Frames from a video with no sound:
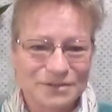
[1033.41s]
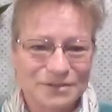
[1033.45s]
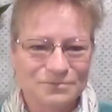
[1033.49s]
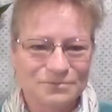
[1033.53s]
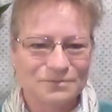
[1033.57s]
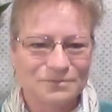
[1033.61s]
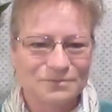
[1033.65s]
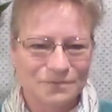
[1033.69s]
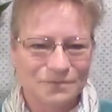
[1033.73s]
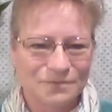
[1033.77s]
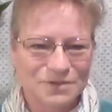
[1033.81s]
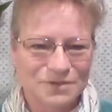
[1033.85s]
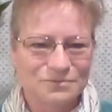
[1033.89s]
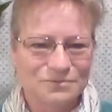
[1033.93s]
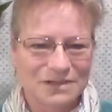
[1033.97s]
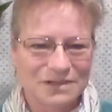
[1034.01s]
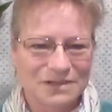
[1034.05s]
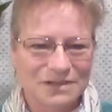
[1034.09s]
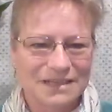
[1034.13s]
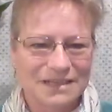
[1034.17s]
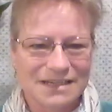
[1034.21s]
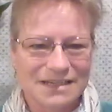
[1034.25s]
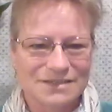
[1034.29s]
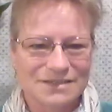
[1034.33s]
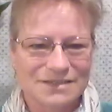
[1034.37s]
To, to
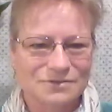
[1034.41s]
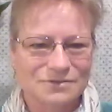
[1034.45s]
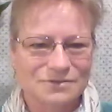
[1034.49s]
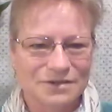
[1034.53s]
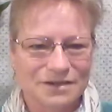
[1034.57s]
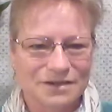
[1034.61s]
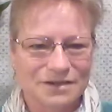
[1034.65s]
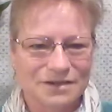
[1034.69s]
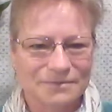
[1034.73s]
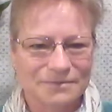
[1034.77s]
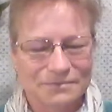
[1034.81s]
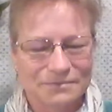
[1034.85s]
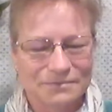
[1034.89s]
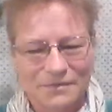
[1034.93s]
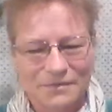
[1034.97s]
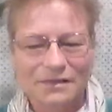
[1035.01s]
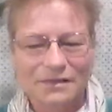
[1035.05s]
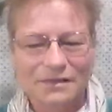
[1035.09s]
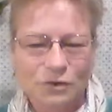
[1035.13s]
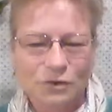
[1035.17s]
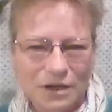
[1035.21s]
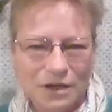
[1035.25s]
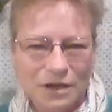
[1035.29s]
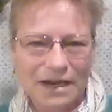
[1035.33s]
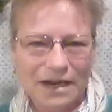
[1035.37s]
release or to
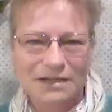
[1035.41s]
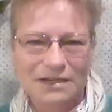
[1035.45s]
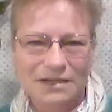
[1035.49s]
look at